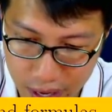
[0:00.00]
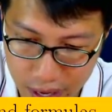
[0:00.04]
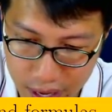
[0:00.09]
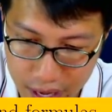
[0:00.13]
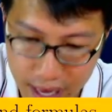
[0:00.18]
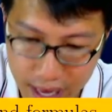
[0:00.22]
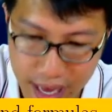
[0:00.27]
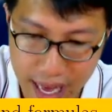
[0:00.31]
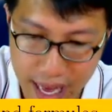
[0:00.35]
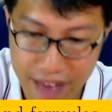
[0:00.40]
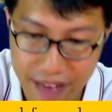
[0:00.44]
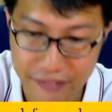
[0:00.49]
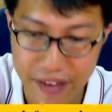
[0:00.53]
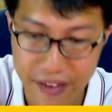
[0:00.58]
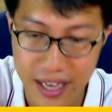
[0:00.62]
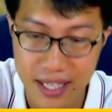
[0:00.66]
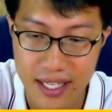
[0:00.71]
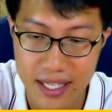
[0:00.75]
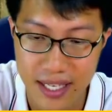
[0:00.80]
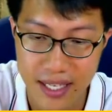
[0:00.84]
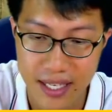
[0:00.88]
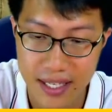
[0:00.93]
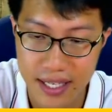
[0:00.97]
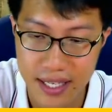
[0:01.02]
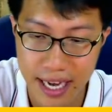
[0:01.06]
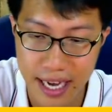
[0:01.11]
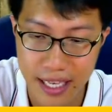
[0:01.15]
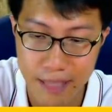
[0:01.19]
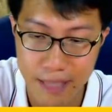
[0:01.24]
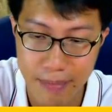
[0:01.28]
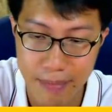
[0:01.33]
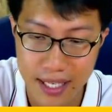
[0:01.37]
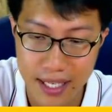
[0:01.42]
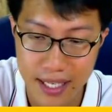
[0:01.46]
fx is x
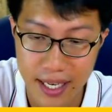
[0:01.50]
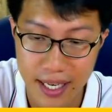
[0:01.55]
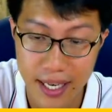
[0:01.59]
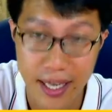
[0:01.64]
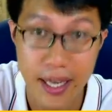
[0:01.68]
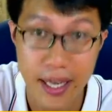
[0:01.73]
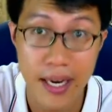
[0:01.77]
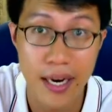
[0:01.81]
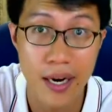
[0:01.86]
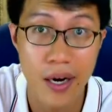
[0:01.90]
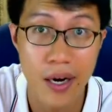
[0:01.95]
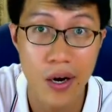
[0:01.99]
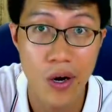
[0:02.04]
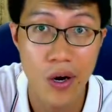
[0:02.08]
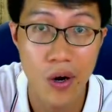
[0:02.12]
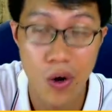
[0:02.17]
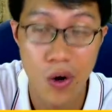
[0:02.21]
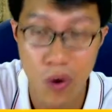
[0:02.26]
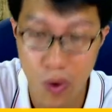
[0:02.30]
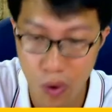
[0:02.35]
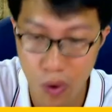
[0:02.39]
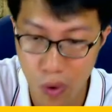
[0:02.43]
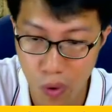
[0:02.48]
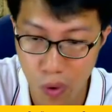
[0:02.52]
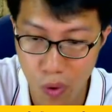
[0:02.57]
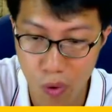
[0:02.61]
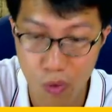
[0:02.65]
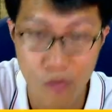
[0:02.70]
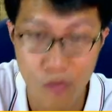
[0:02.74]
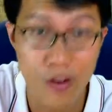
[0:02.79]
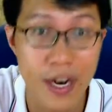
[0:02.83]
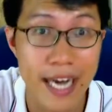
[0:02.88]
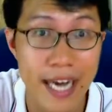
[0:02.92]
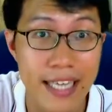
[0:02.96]
plus a
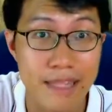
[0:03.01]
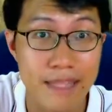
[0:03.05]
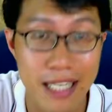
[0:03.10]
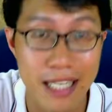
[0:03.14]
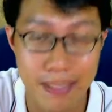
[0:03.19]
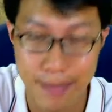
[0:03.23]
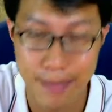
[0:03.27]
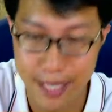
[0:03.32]
over x plus b.